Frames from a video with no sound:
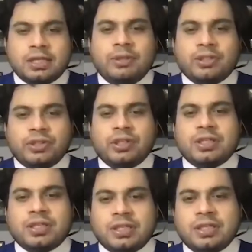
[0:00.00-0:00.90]
simulation
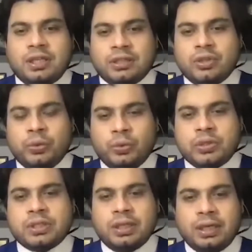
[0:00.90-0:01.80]
and testing
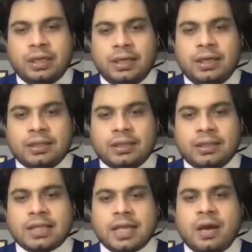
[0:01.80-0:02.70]
tools. Uh, uh,
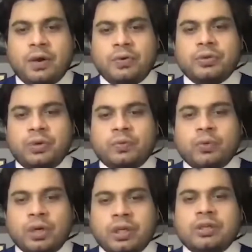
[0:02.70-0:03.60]
that's how you are
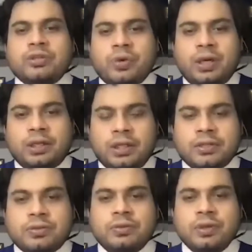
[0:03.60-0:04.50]
working jointly
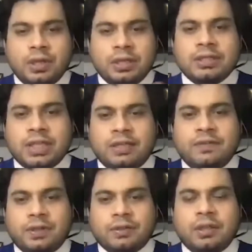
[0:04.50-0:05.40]
to
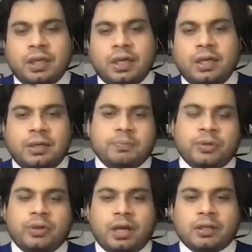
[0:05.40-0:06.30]
deliver uh,
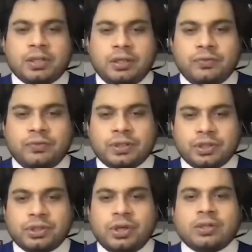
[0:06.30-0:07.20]
products in
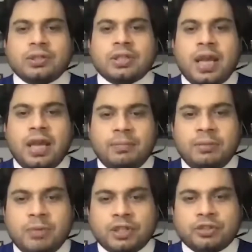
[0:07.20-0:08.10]
shorter time
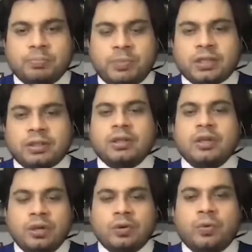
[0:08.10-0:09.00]
in much better
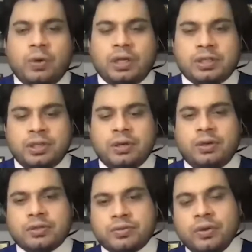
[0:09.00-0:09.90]
quality
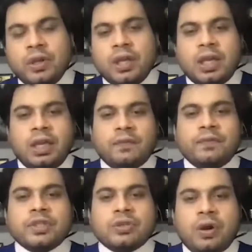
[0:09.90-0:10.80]
also. If
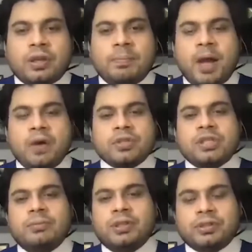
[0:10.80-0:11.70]
we talk about
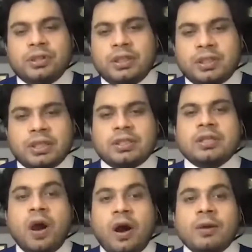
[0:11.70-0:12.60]
simulation and
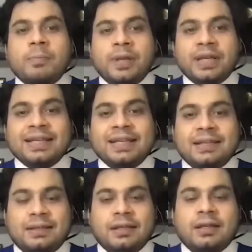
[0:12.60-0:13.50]
testing or
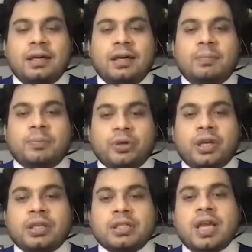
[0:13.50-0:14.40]
bringing
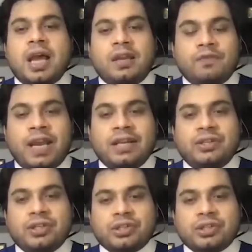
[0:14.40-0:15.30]
product design,
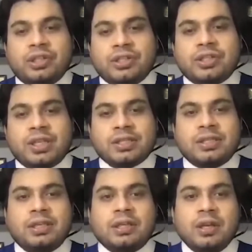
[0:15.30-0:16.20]
validation and
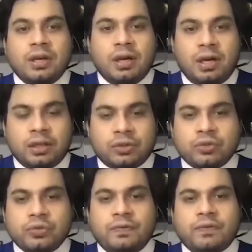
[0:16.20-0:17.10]
testing uh,
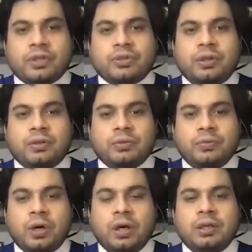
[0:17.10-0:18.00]
to the virtual
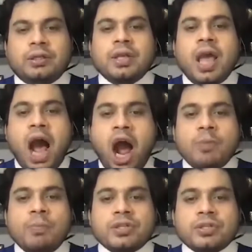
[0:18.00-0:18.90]
world,
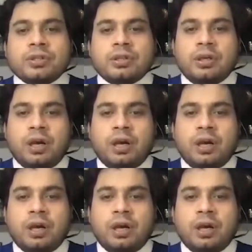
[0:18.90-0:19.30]
how much